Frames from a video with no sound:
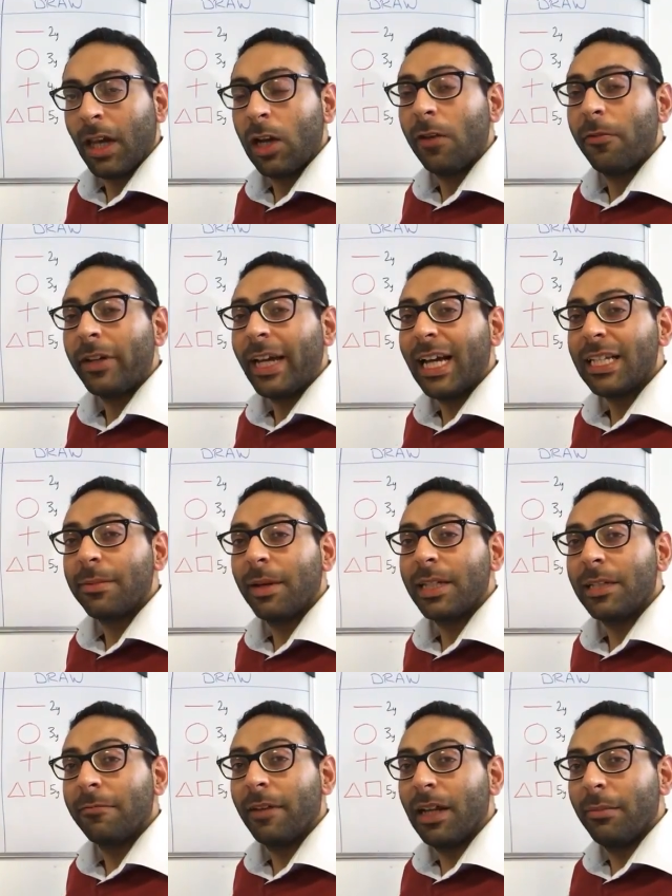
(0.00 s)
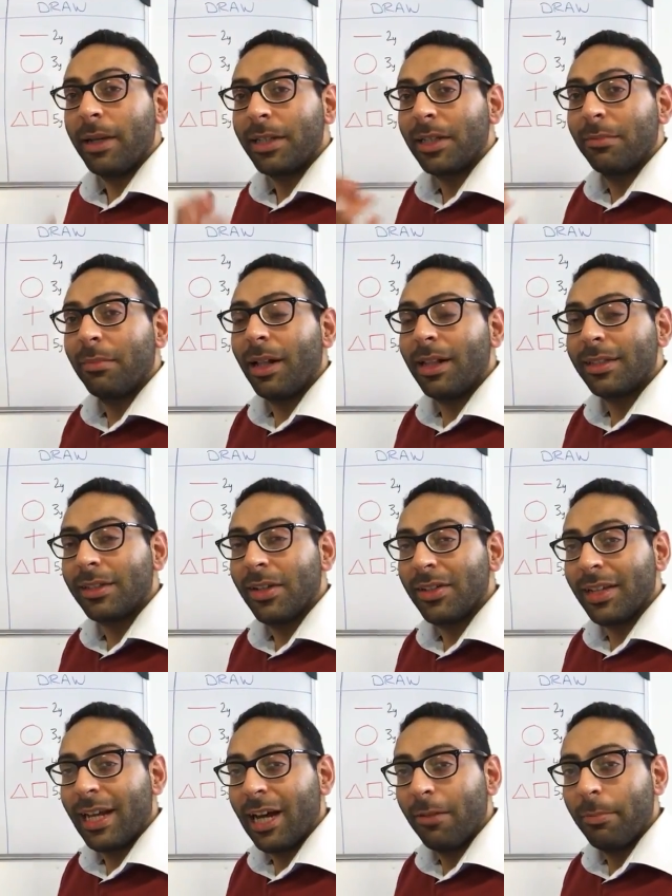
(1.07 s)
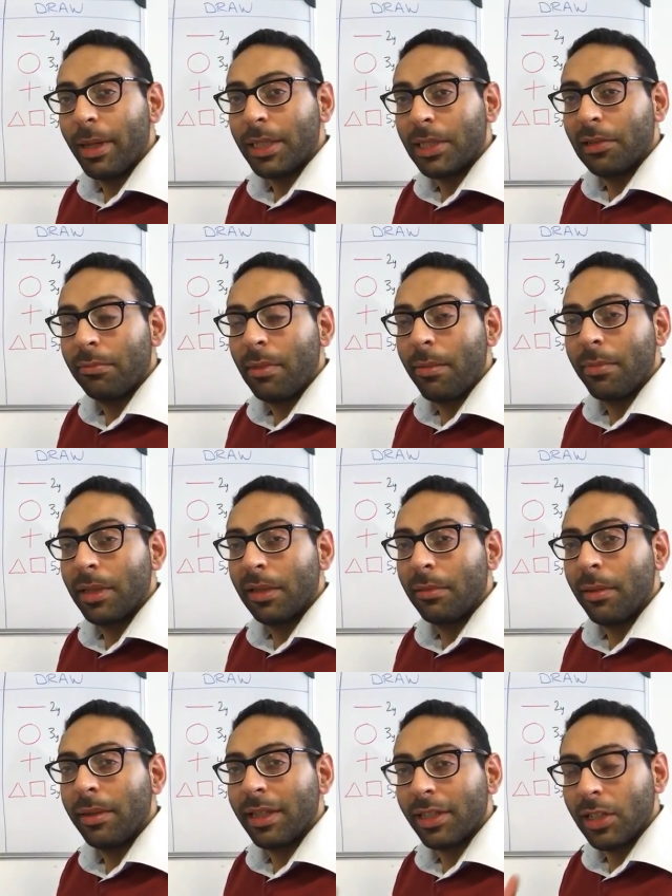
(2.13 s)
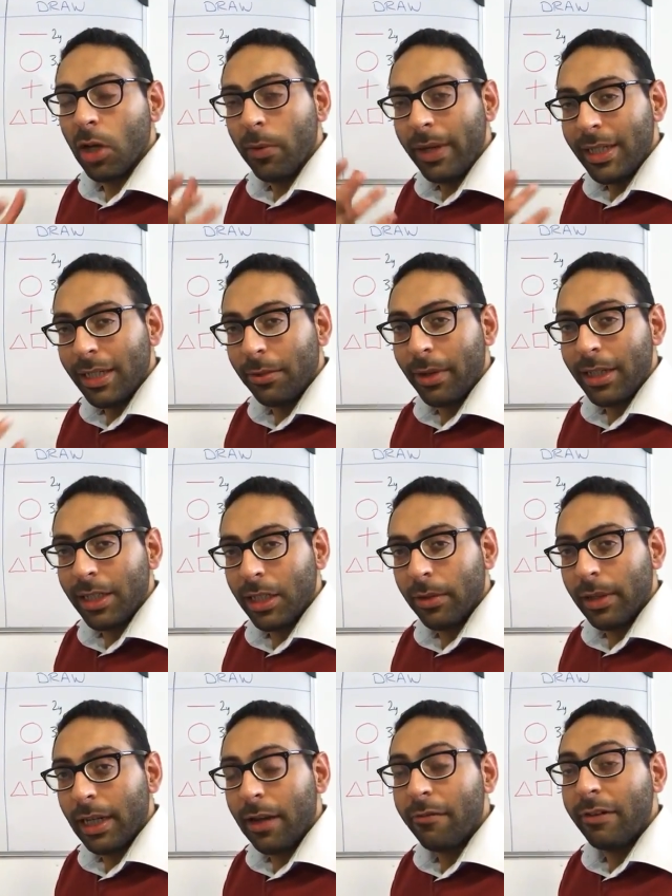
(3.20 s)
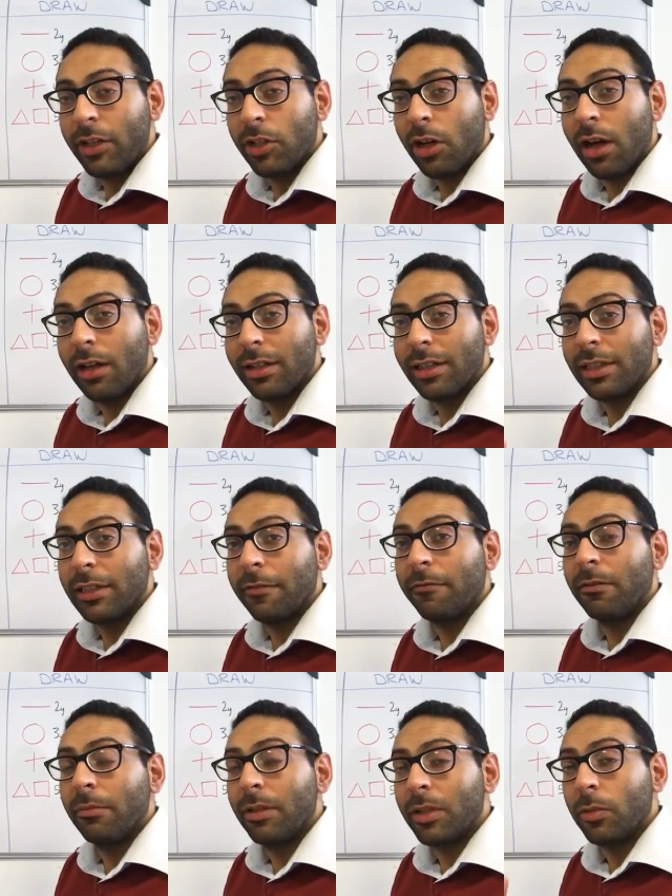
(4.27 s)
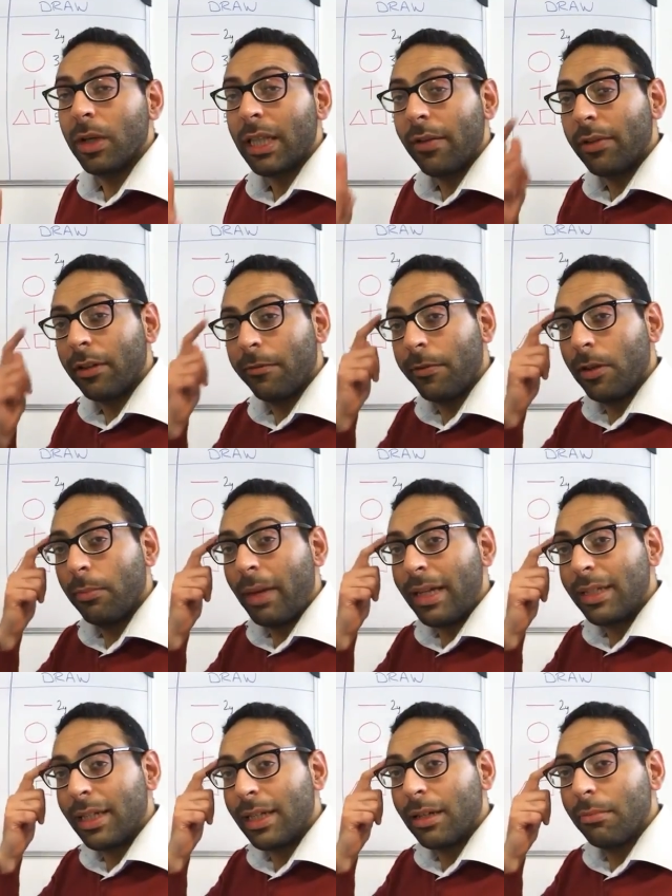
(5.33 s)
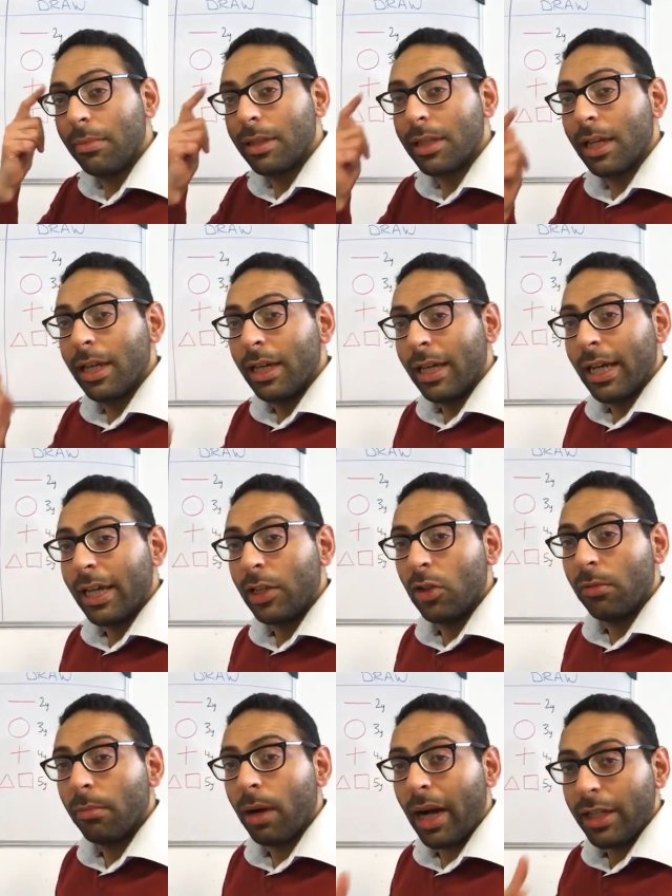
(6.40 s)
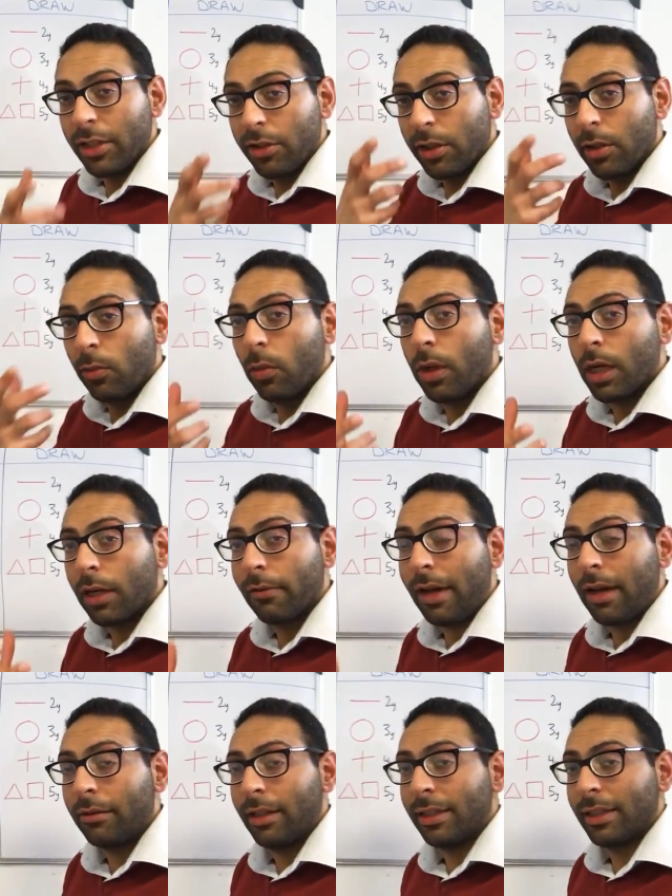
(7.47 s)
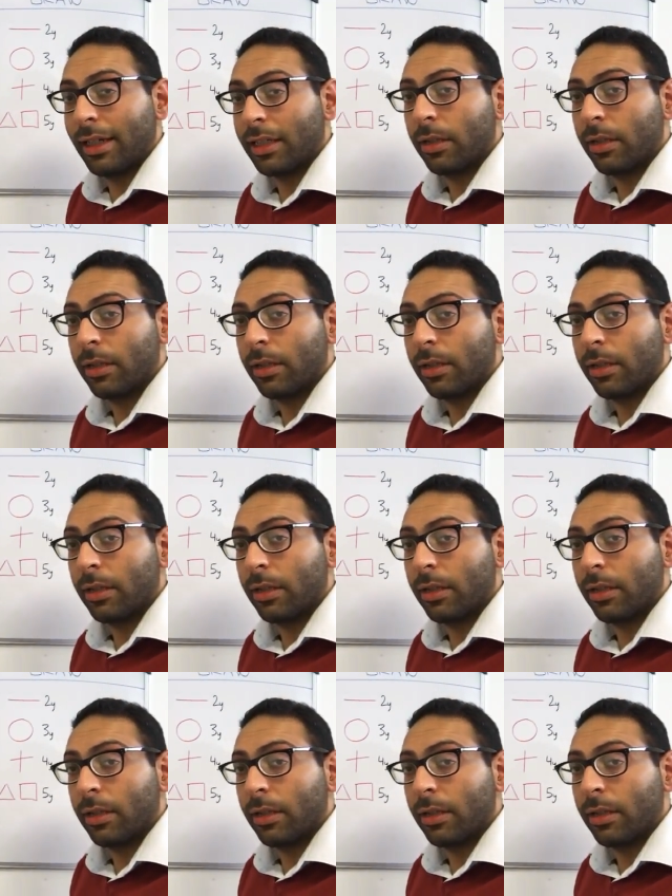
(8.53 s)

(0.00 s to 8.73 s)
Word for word: I often get asked about developmental milestones and how best to remember them. Remember, there's no easy way to do it, and every child is different, but it's worth having a few basic numbers in your mind and you can work around these things.